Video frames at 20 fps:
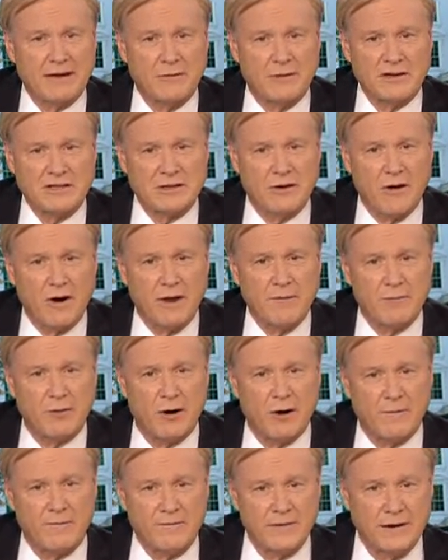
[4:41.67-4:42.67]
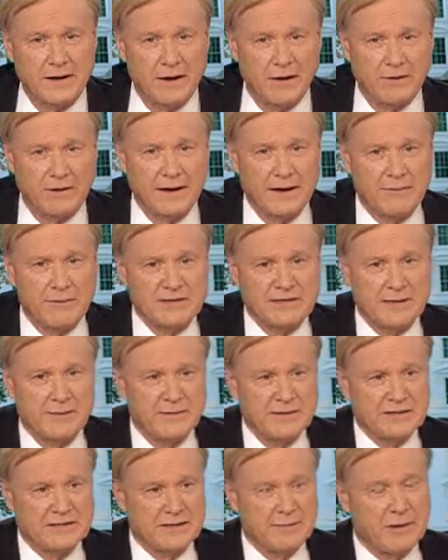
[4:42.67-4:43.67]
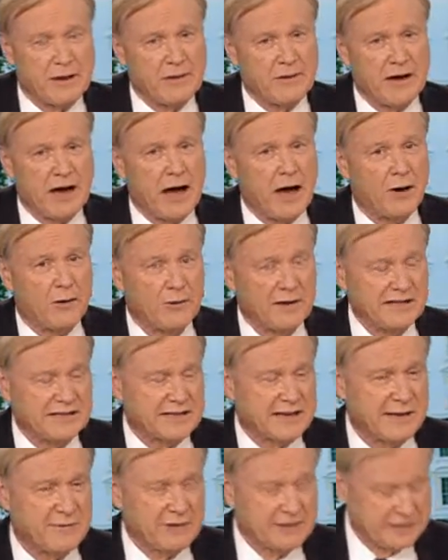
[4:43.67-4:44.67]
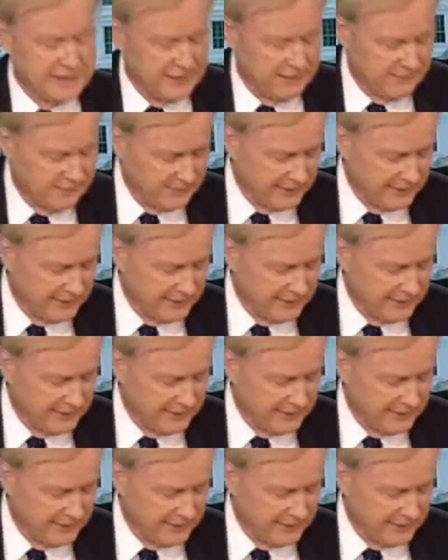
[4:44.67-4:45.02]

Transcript: You're watching Hardball, only on MSNBC. By the way, Halloween's coming too.